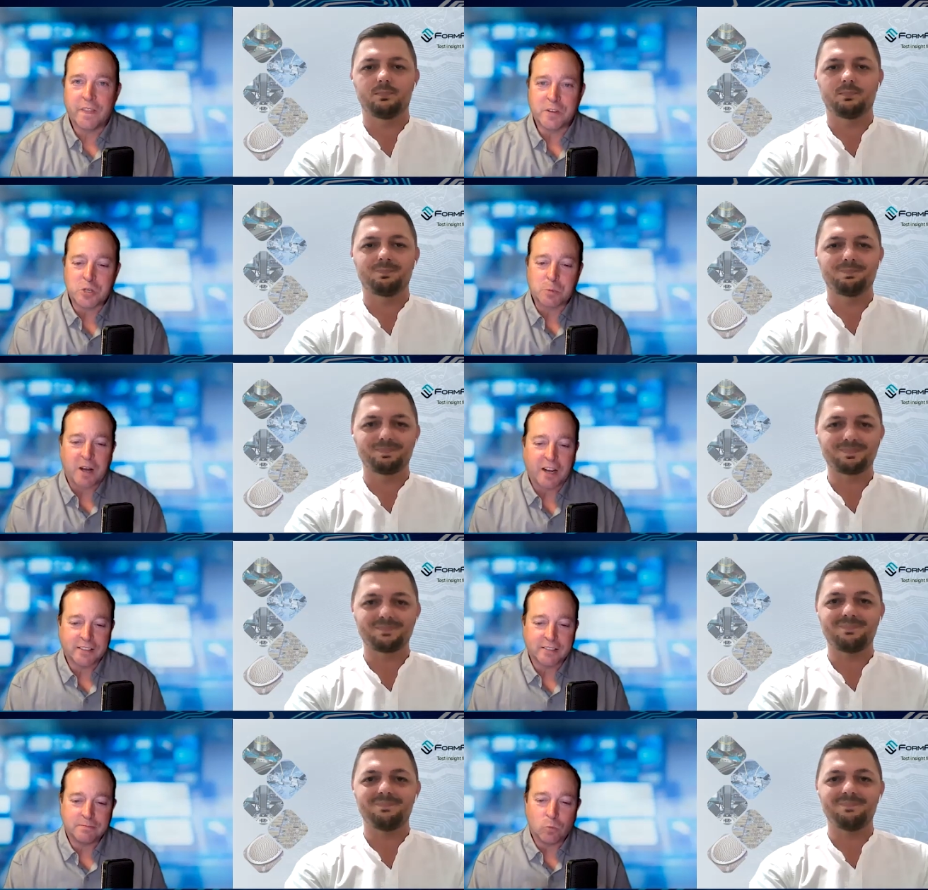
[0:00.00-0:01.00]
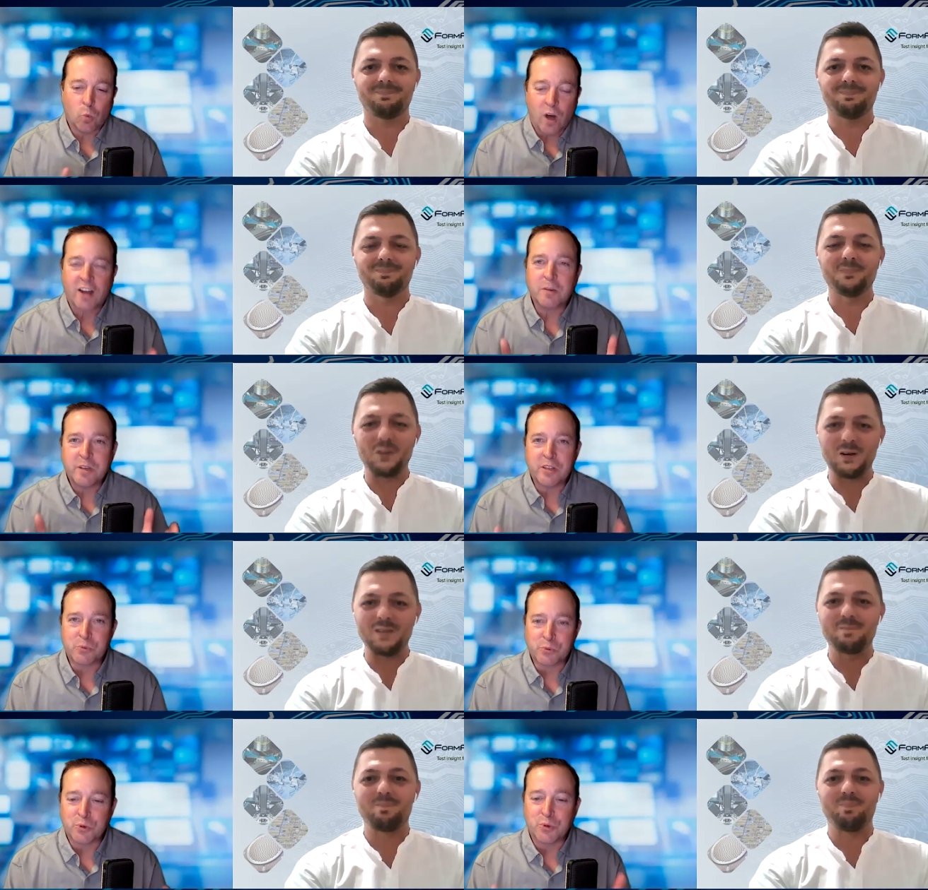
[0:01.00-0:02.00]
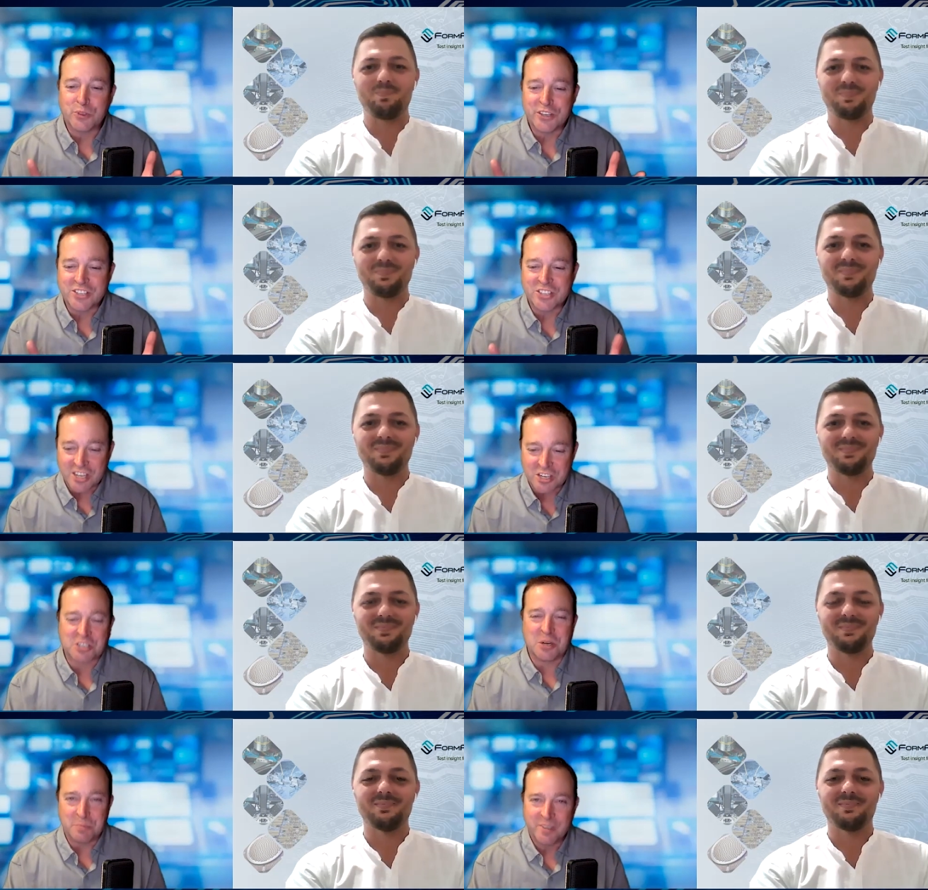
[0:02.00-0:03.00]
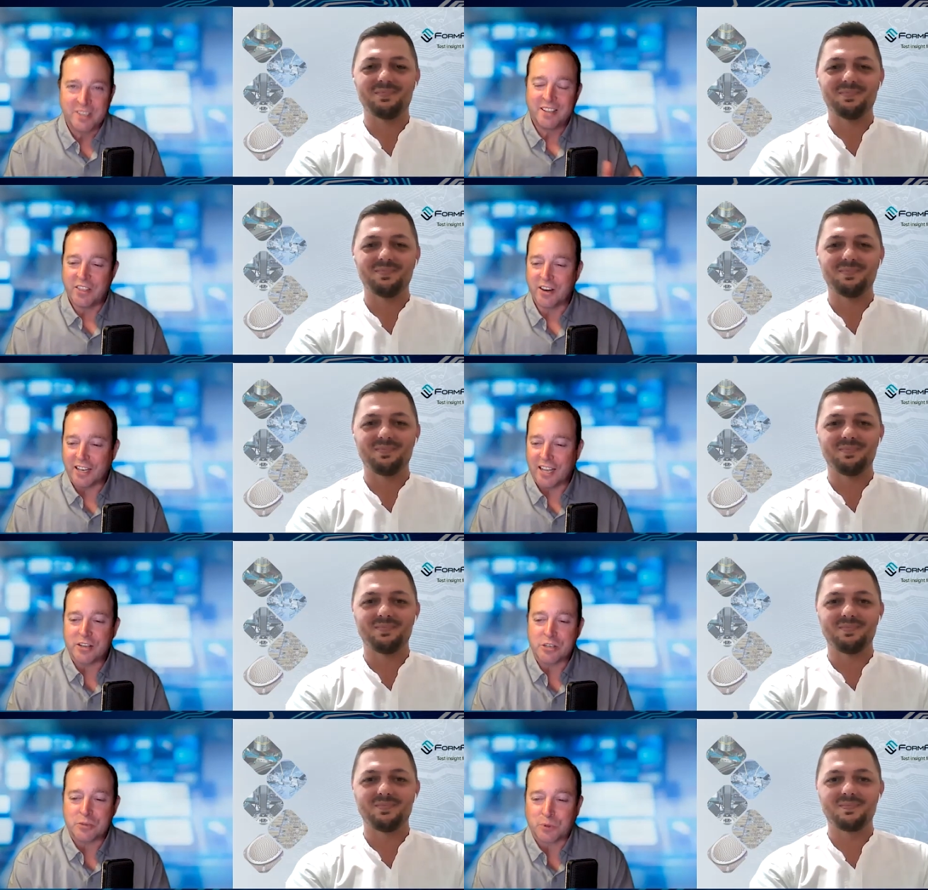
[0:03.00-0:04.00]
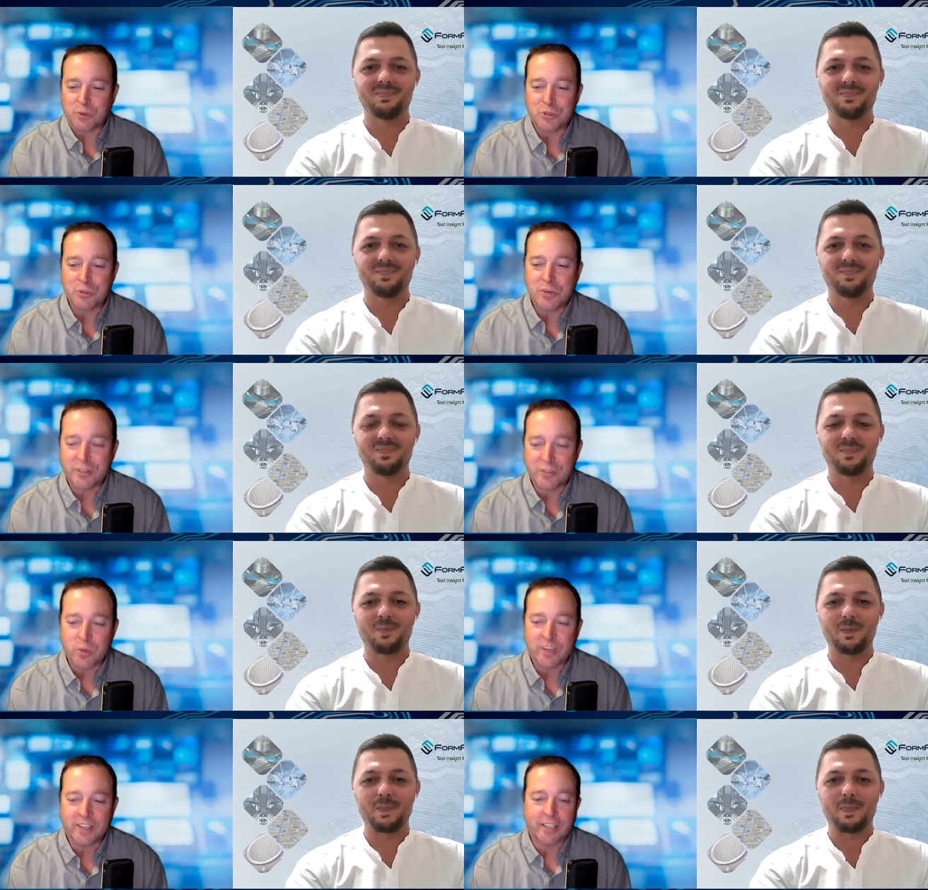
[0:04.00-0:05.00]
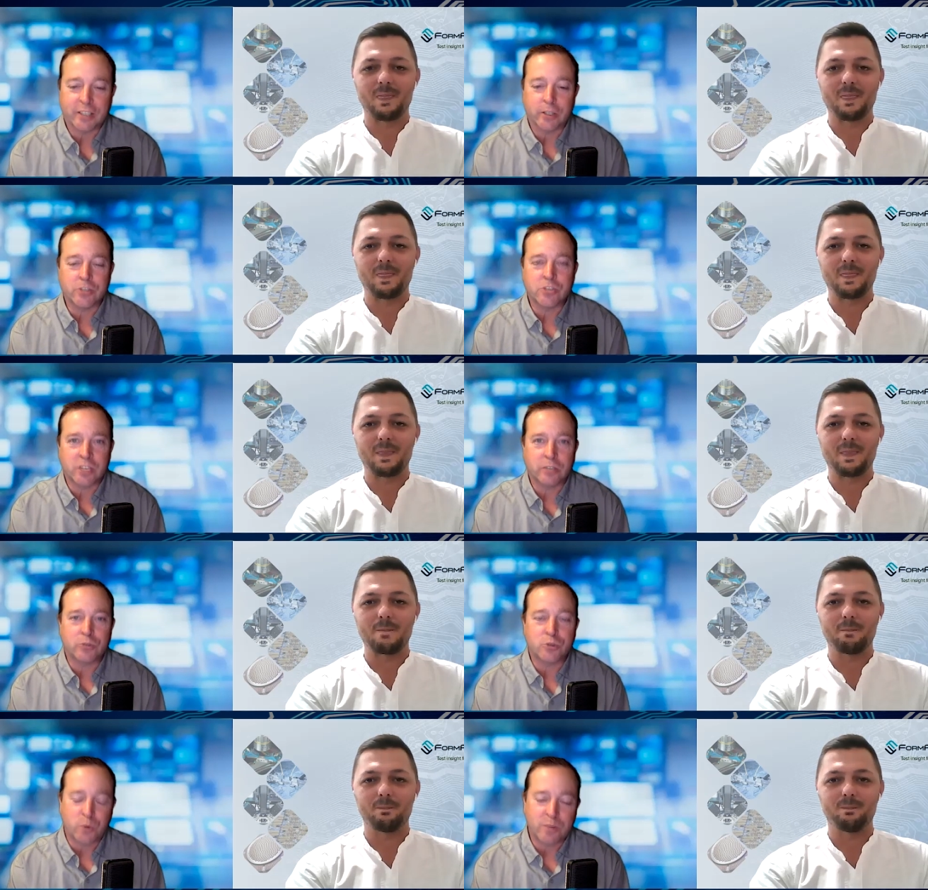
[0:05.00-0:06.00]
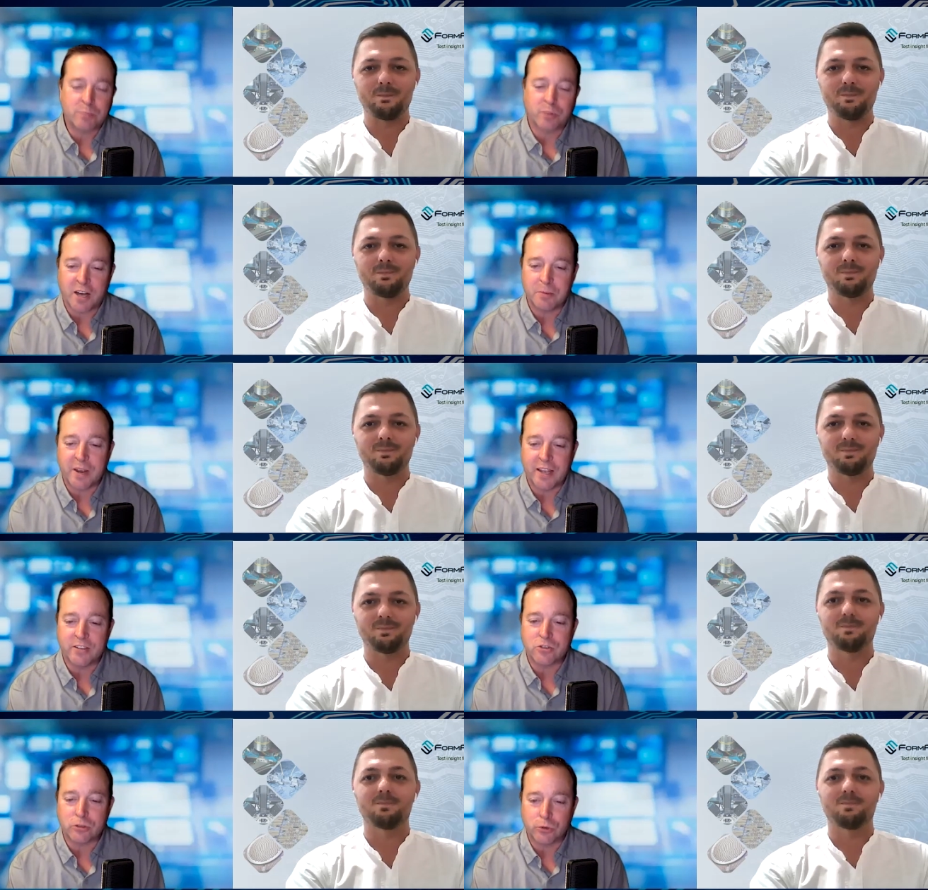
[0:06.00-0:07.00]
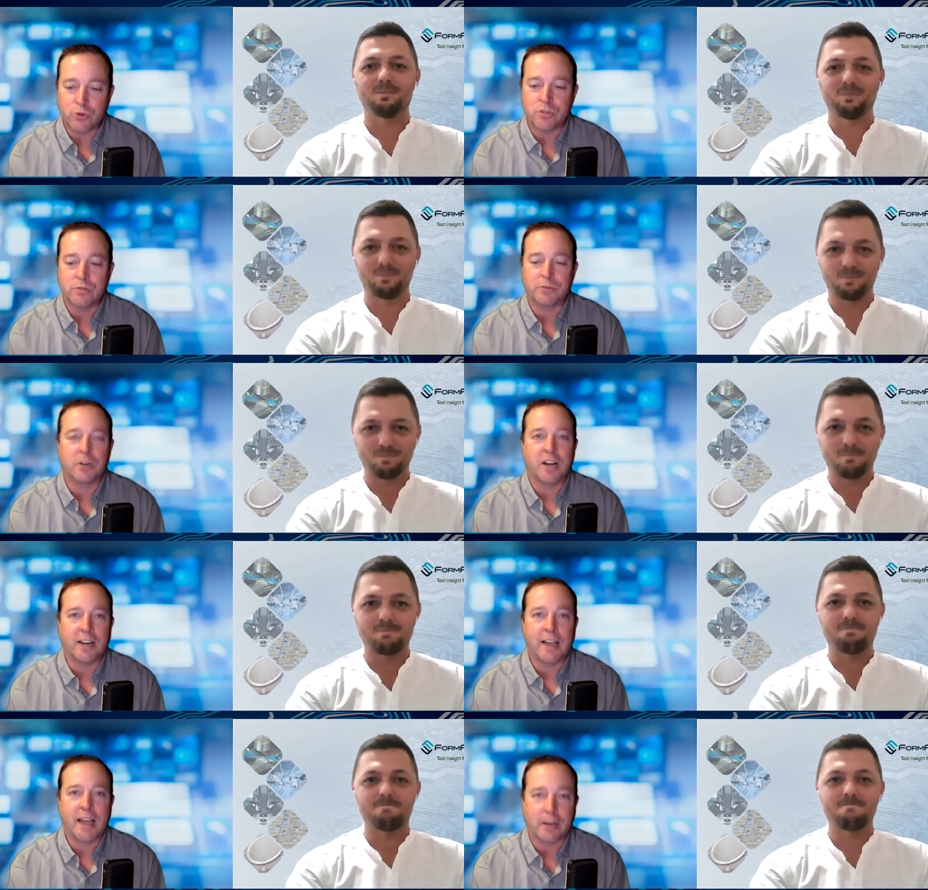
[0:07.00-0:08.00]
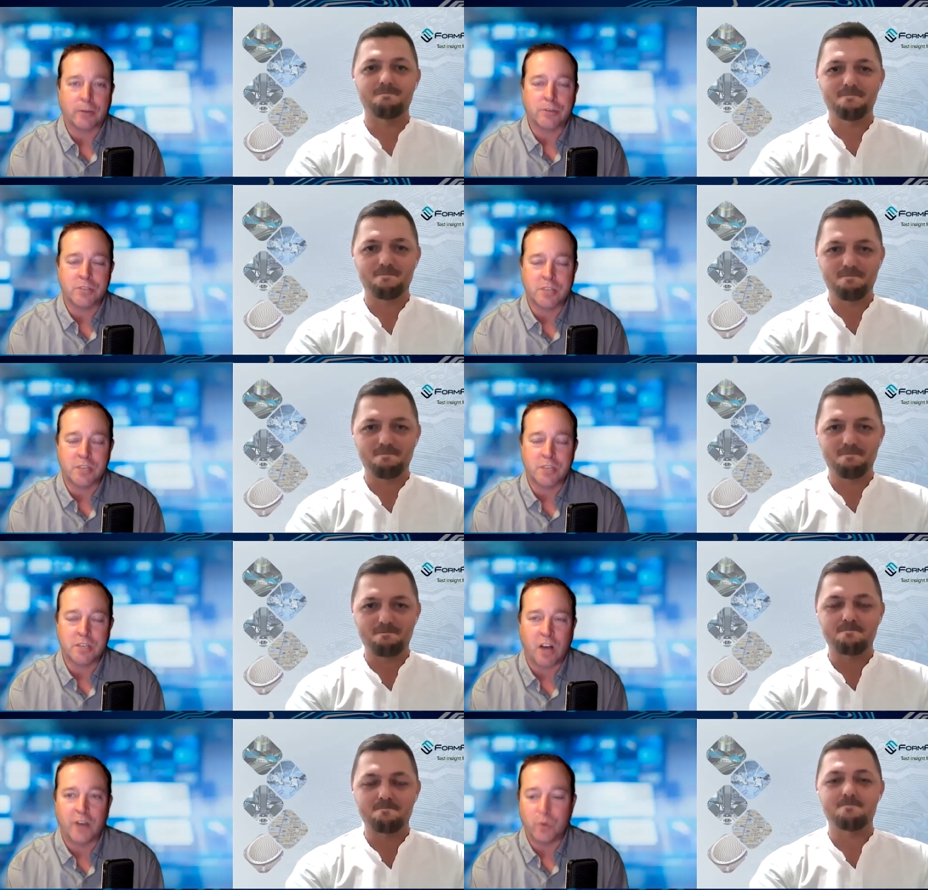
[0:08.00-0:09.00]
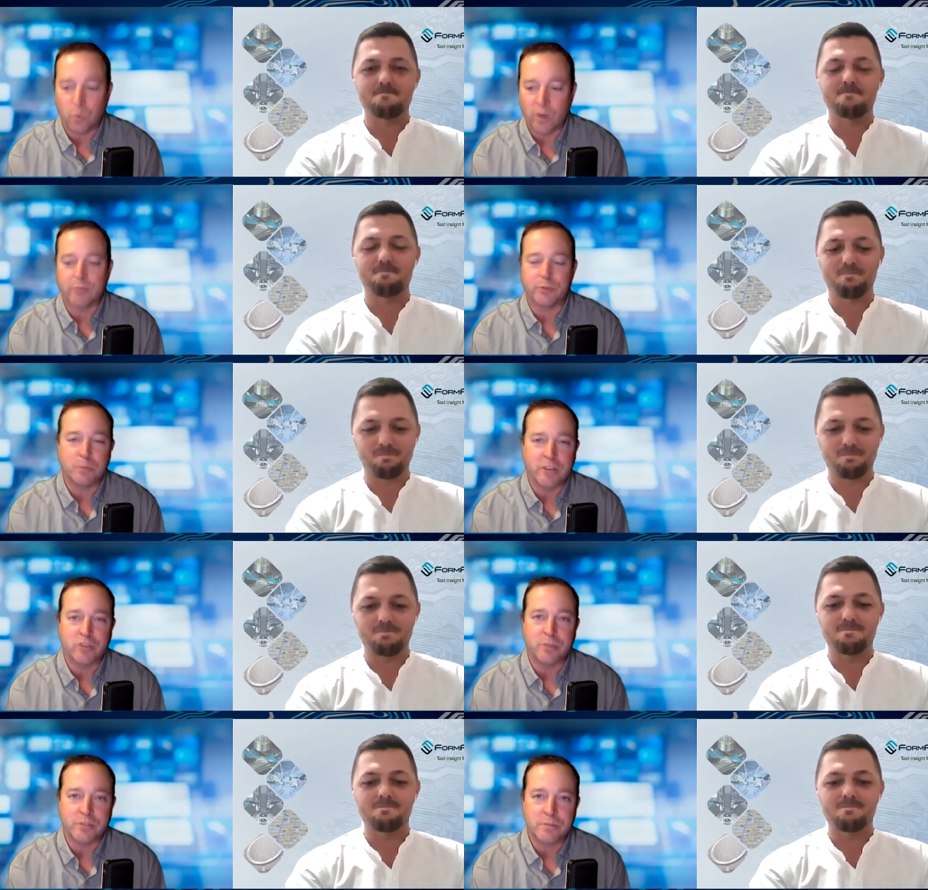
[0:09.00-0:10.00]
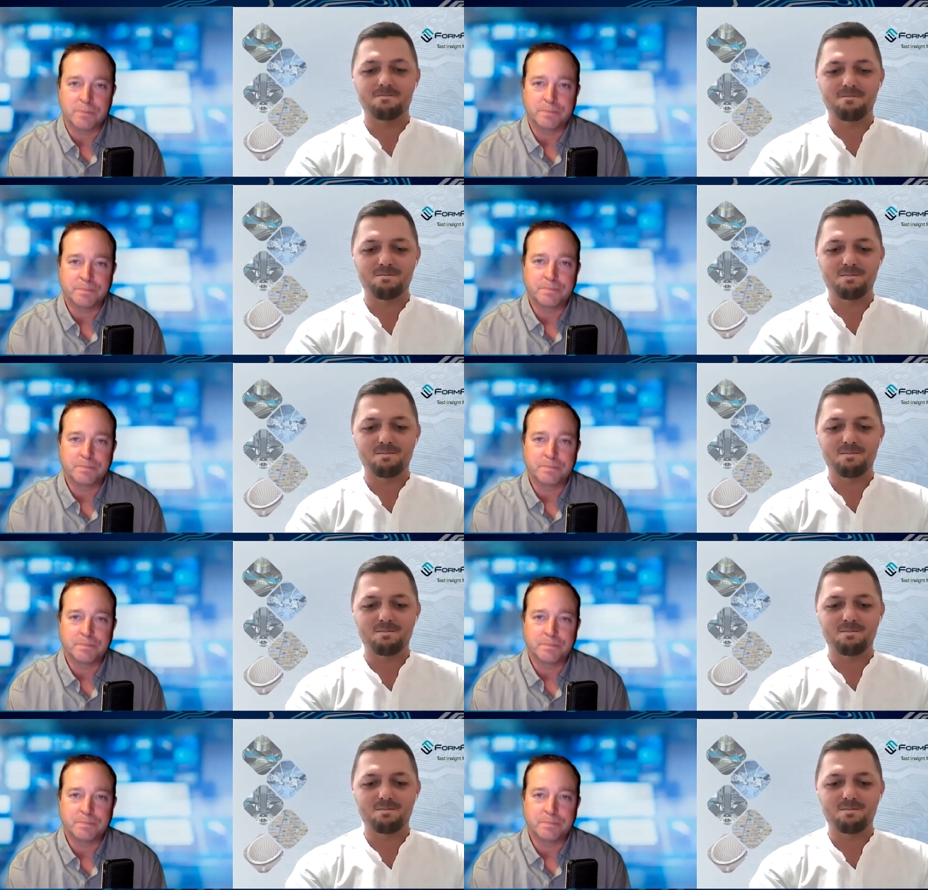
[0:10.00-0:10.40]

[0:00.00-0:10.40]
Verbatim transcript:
Speaker 1: you on the spot. Walk right. me through the system that allows for 220 gigahertz single sweep broadband solution for high accuracy on wafer measurements.